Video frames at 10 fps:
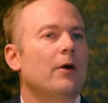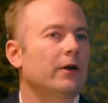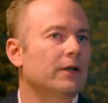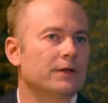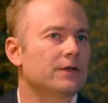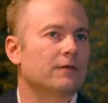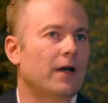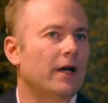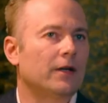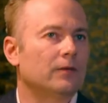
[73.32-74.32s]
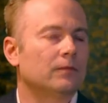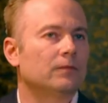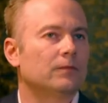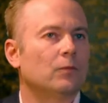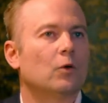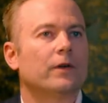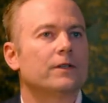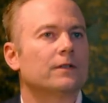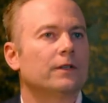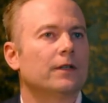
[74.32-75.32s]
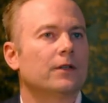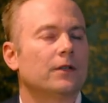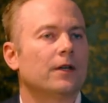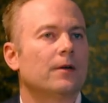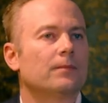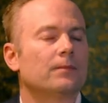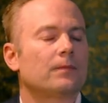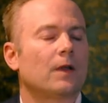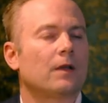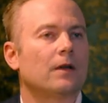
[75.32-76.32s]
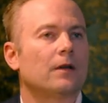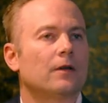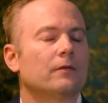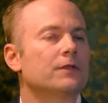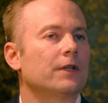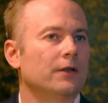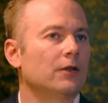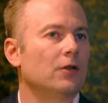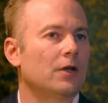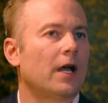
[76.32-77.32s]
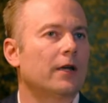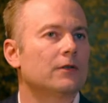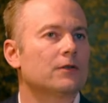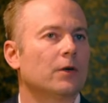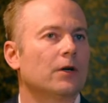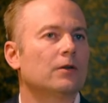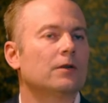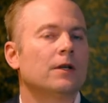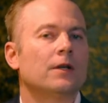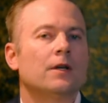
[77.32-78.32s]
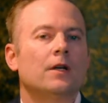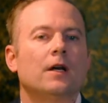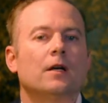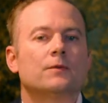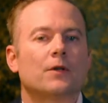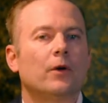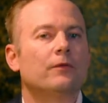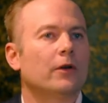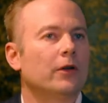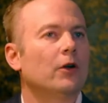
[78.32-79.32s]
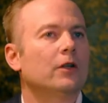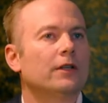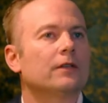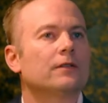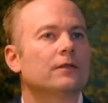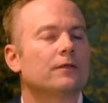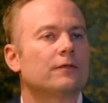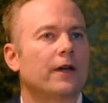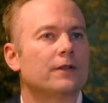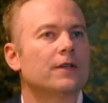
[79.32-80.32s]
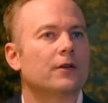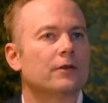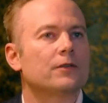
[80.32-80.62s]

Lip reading: Americans have had, and more recently obviously in the UK as well. So we're very early phase here in